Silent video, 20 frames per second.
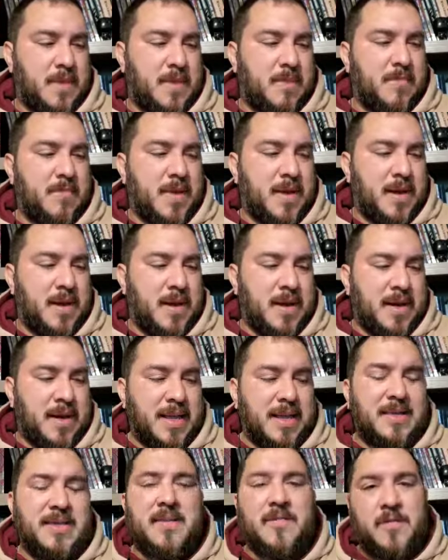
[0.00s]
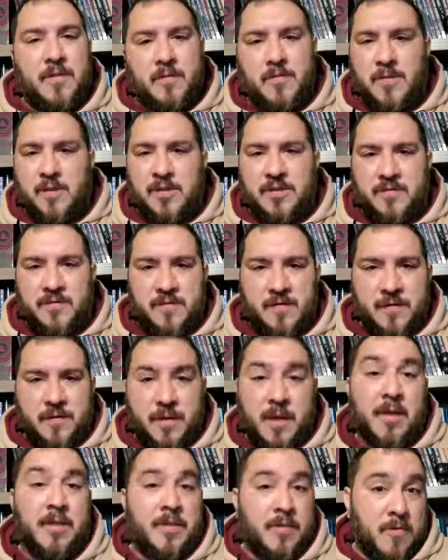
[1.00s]
but it gets even worse
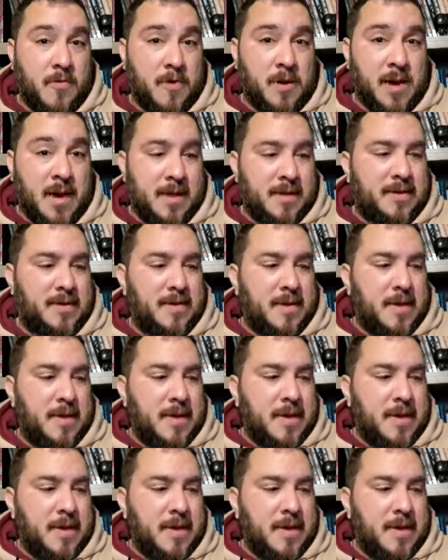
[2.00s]
for other warlocks